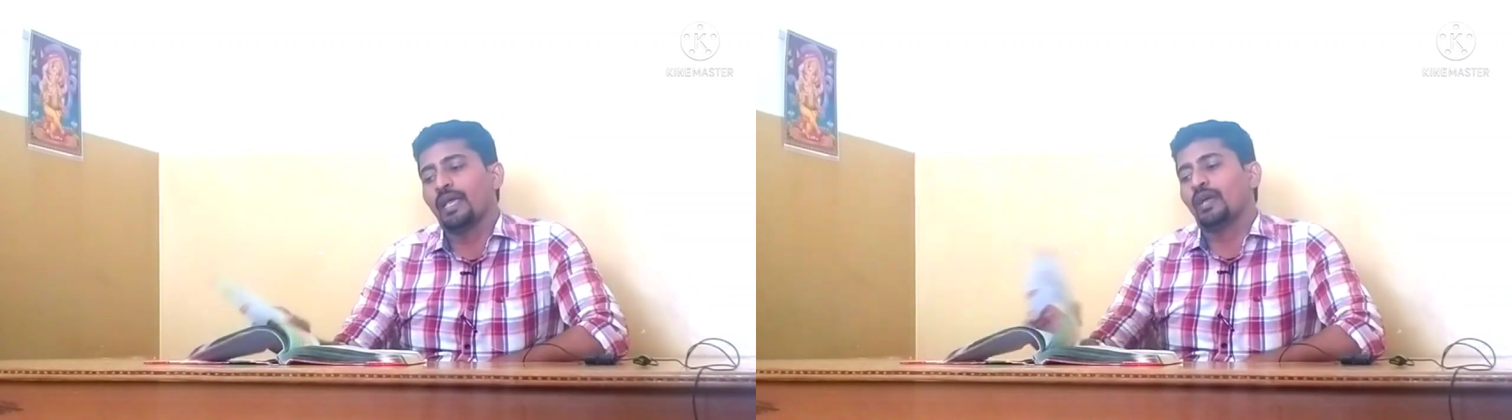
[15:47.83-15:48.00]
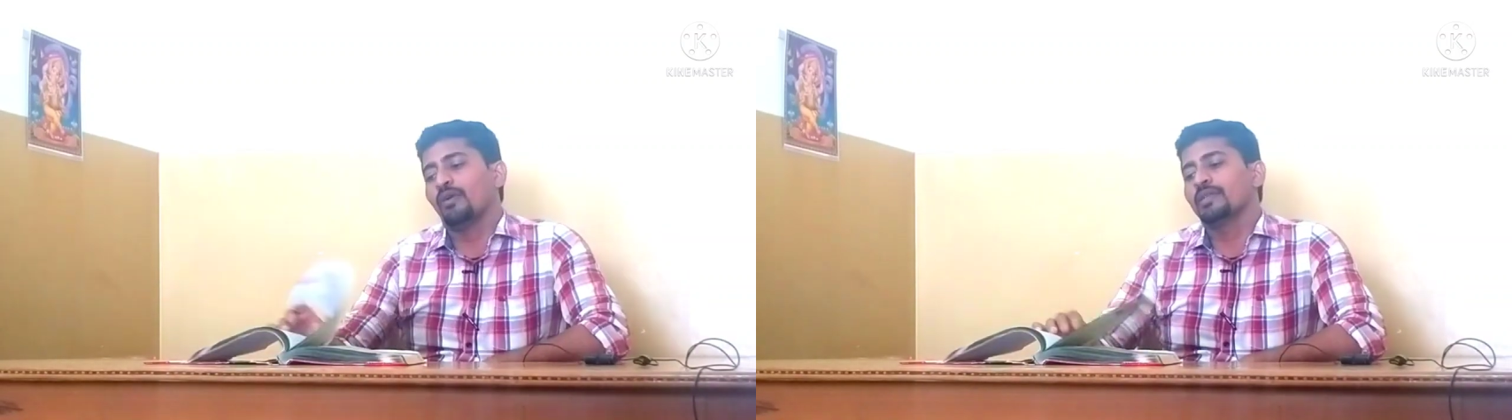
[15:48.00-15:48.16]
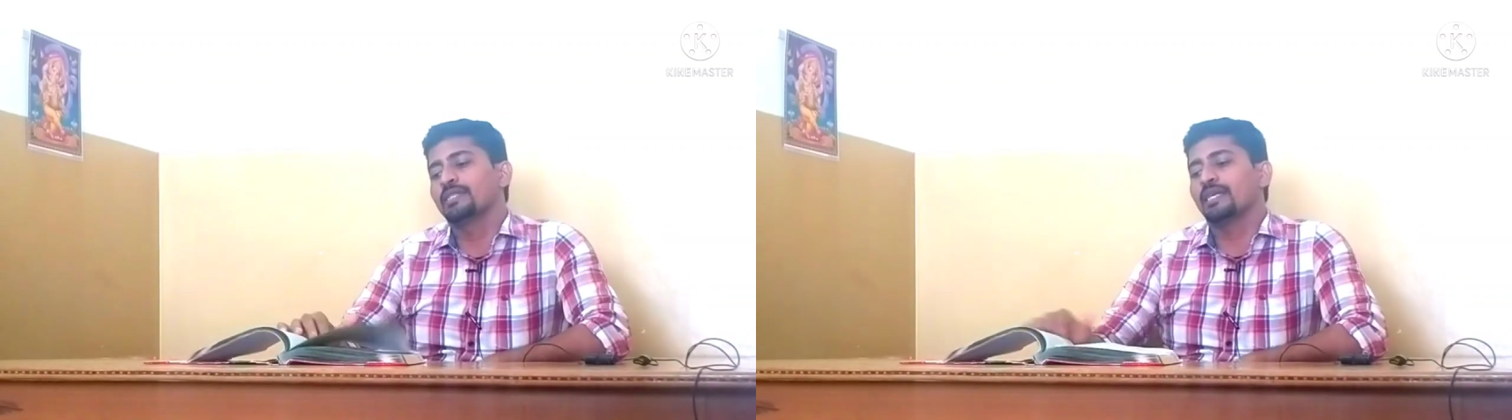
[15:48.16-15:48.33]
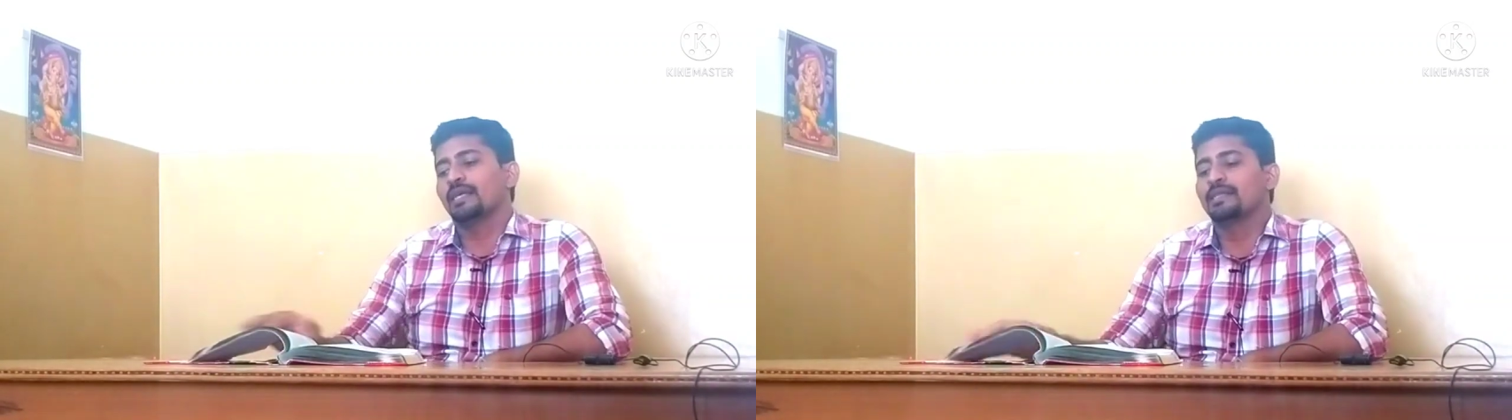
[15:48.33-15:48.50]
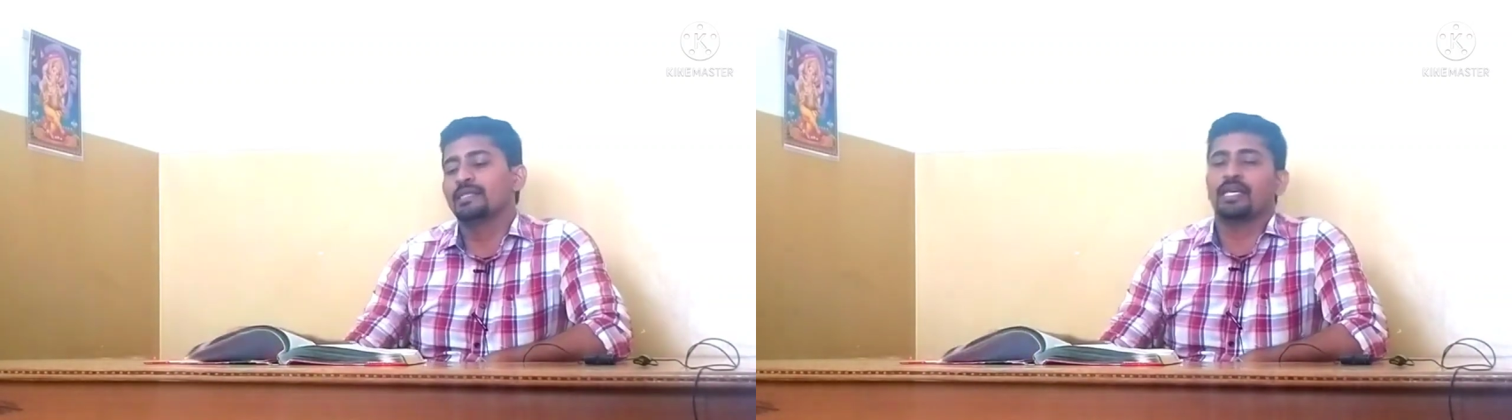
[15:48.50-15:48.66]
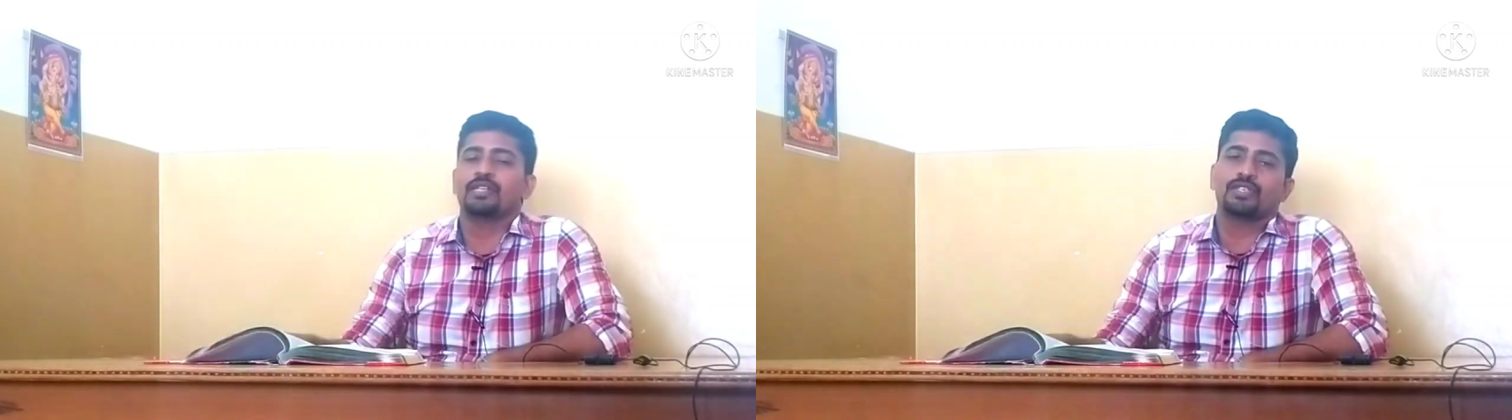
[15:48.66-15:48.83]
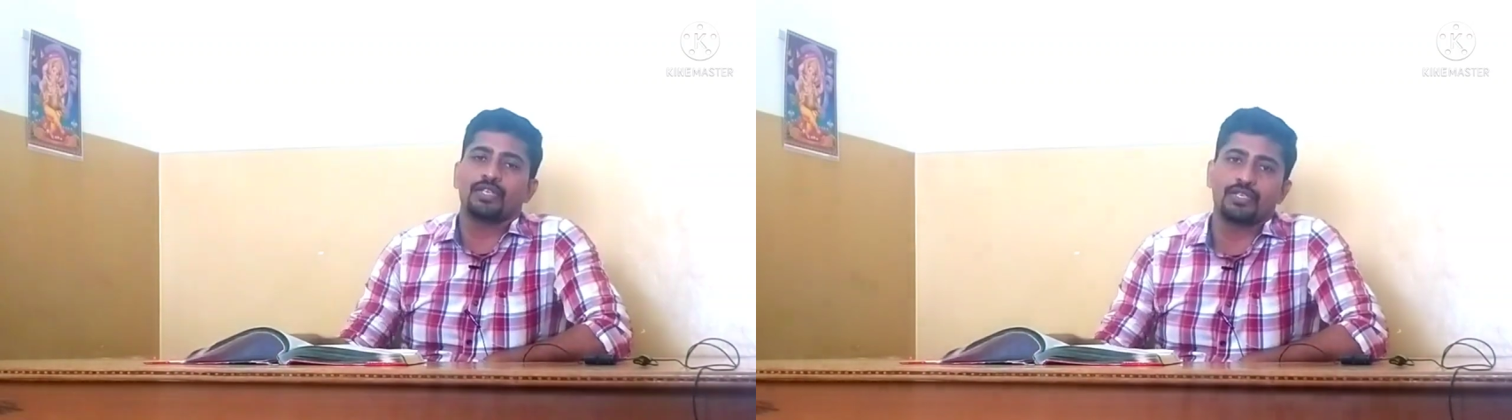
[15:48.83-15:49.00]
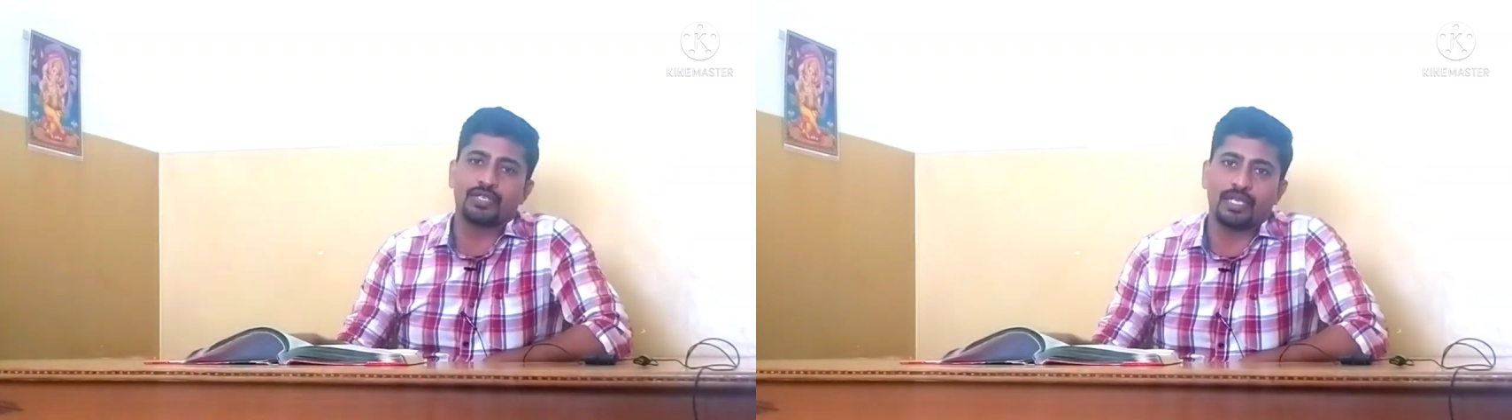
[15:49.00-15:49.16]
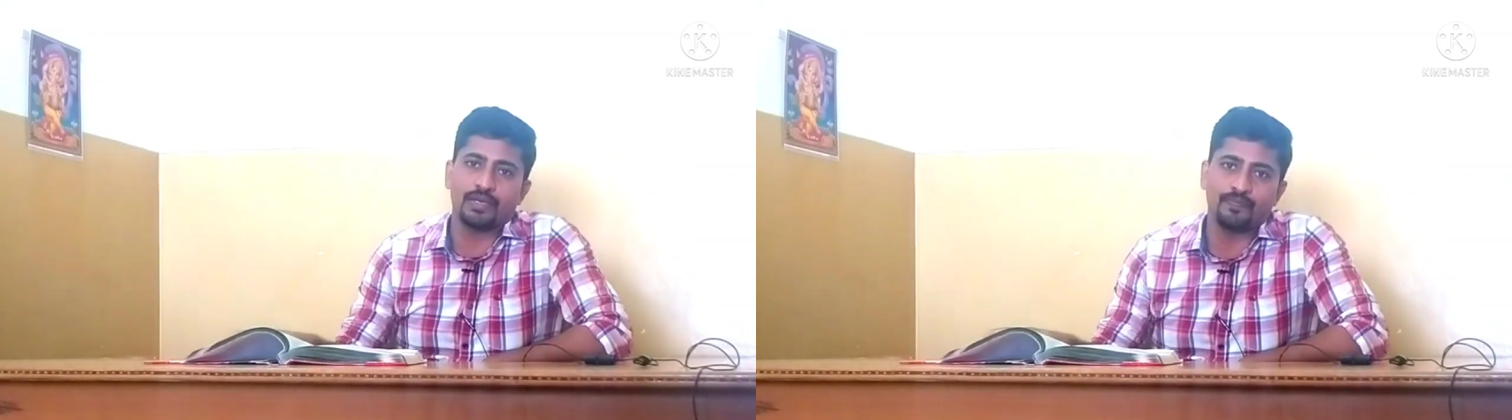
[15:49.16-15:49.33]
ecological
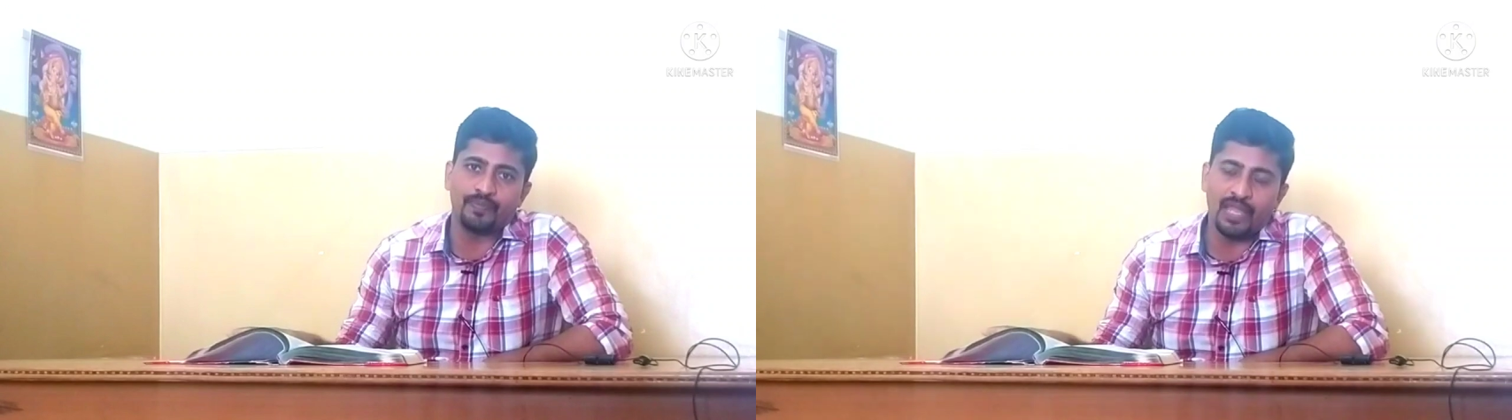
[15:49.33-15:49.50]
succession,